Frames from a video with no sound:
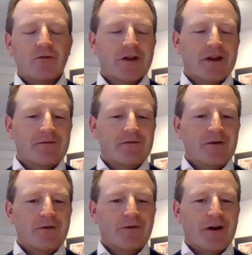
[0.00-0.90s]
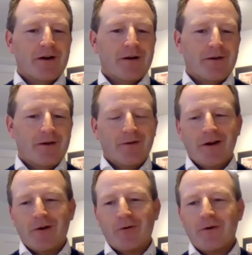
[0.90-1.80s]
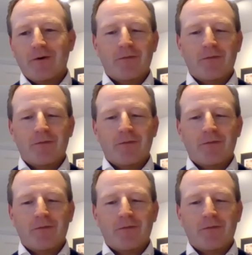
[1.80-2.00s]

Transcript: will give you, along with